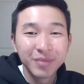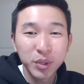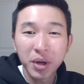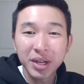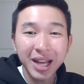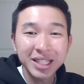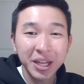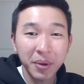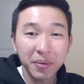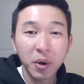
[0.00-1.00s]
What's going on guys?
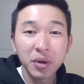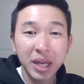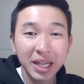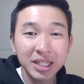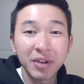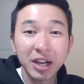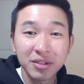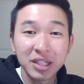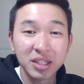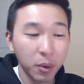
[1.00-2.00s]
Today we have a whole case of
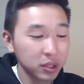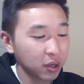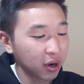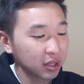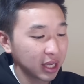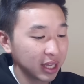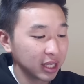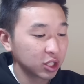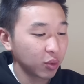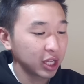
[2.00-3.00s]
unlicensed sports cards. It
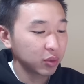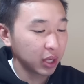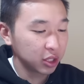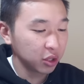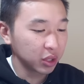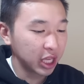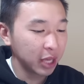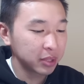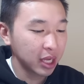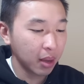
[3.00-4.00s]
is 2022
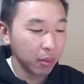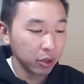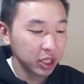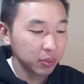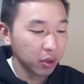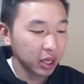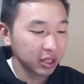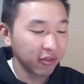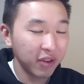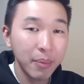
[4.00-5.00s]
Keepsake Multisport.
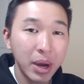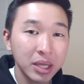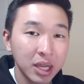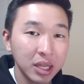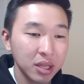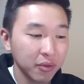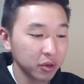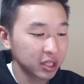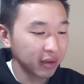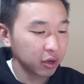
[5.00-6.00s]
It's a five box case
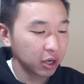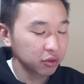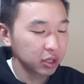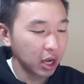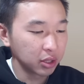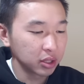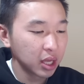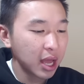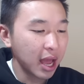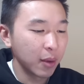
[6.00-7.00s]
for several hundred dollars.
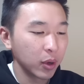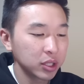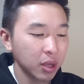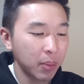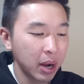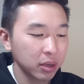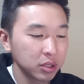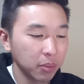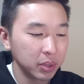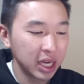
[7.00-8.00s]
And I want to compare it
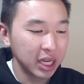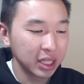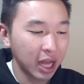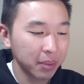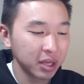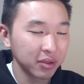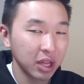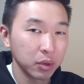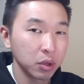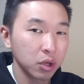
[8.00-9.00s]
to the Panini and Topps stuff
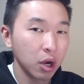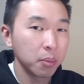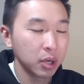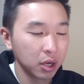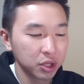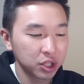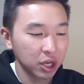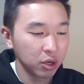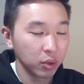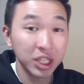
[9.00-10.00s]
that we usually open on this
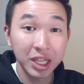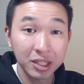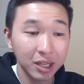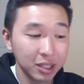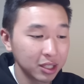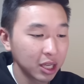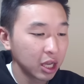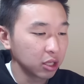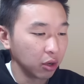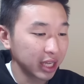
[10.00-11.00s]
channel, which is licensed.
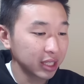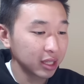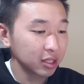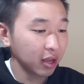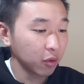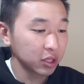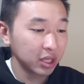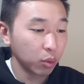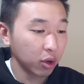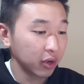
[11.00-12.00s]
So if you guys like this stuff, you want to
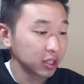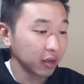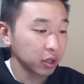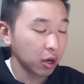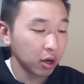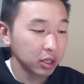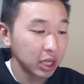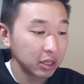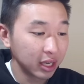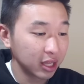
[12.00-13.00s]
see more fun stuff with cards,
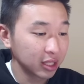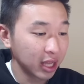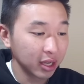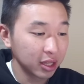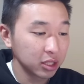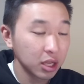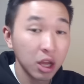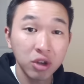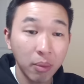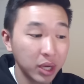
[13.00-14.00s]
like this, not like this,
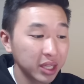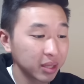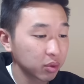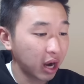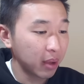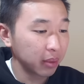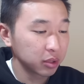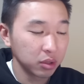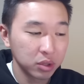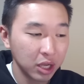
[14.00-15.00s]
drop a like, subscribe, helps
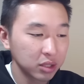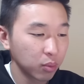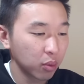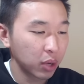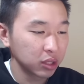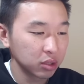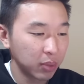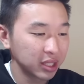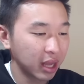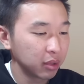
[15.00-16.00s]
us do tons more. Press those
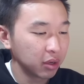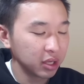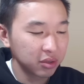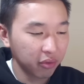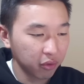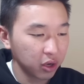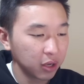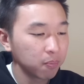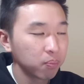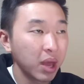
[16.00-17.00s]
buttons down below. It is
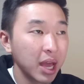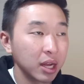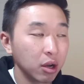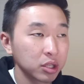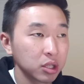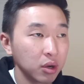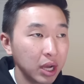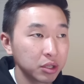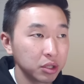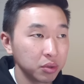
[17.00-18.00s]
free and also
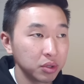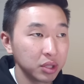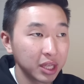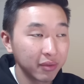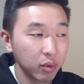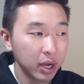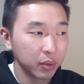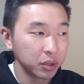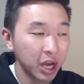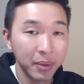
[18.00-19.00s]
enters you into the giveaway
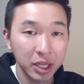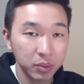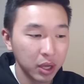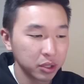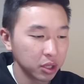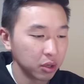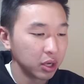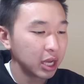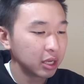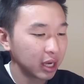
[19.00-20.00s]
when you comment as well.
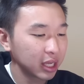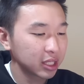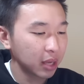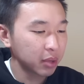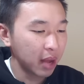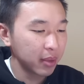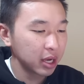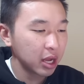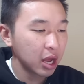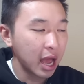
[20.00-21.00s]
So like, sub,
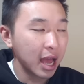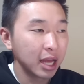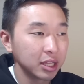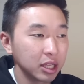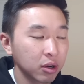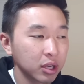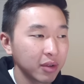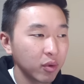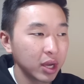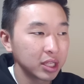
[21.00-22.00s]
comment, and the current
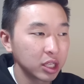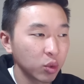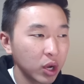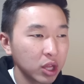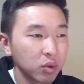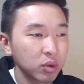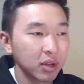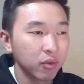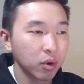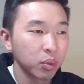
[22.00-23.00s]
giveaway is a
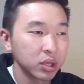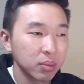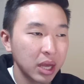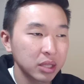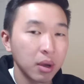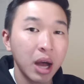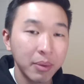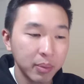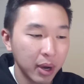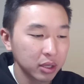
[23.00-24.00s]
2324 Prizm Basketball
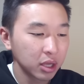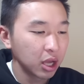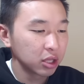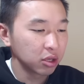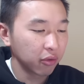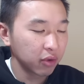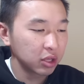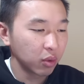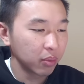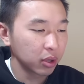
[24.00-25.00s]
Hobby Box. So free
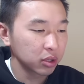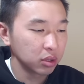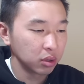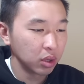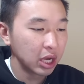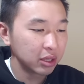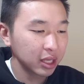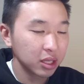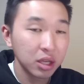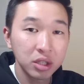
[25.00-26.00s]
to one person who
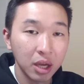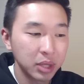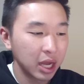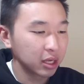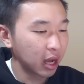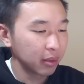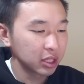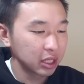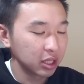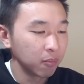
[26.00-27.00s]
likes, subs, and comments.
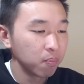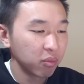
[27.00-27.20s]
That's it.